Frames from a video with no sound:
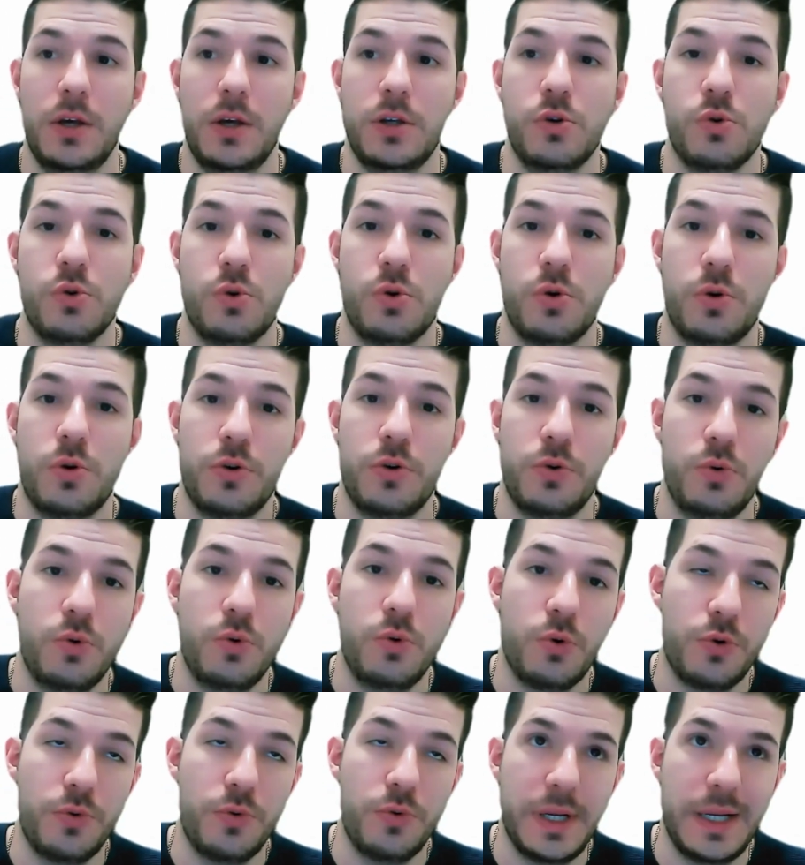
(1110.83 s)
you're
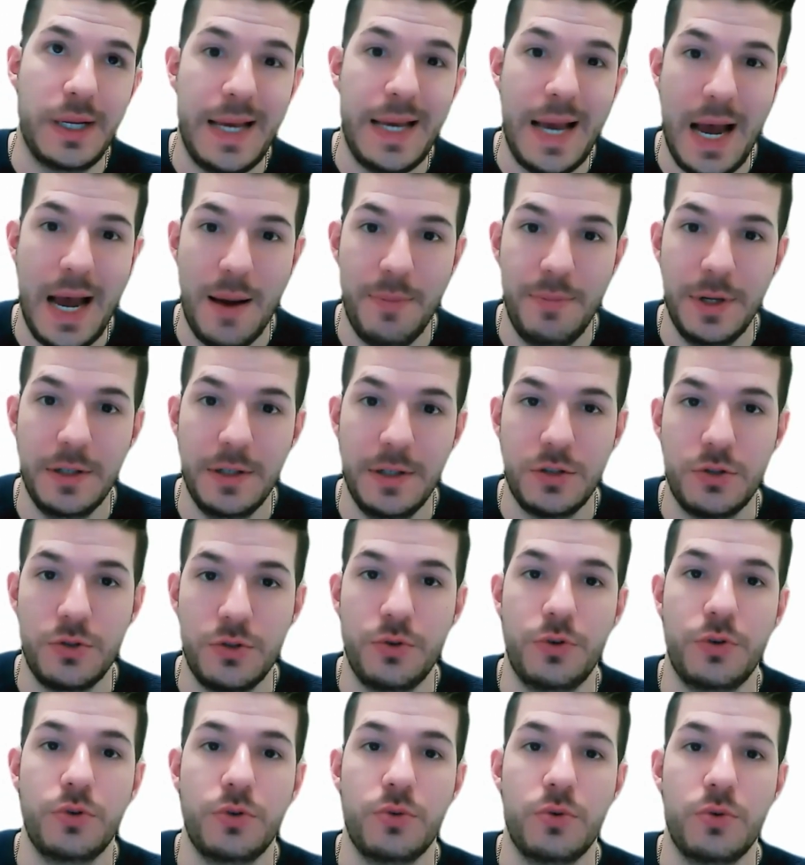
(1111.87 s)
ordering cabinets,
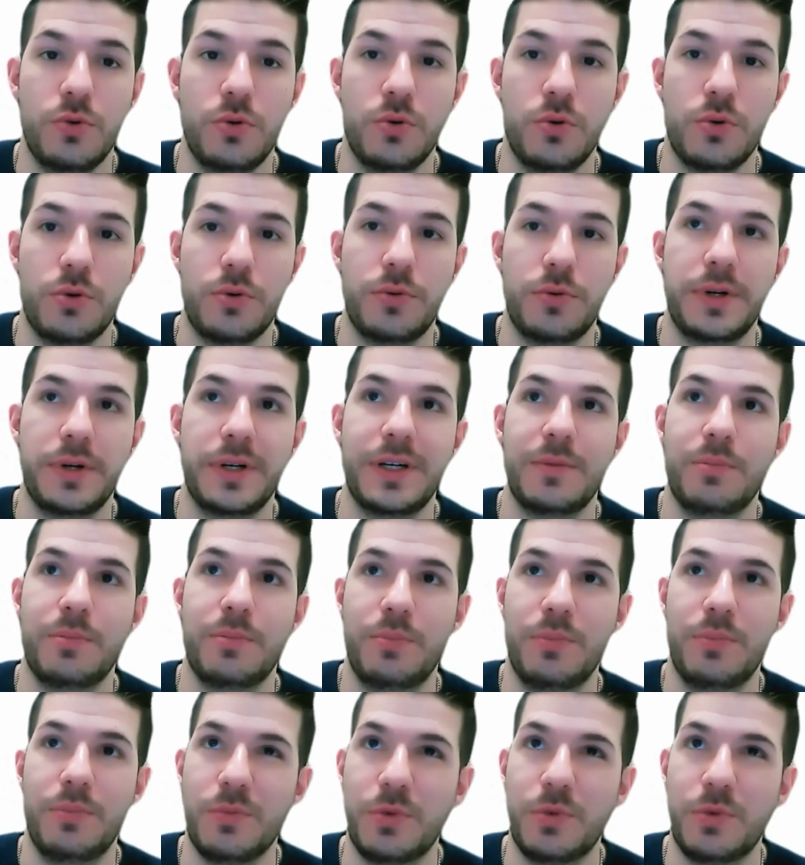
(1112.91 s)
or you're ordering,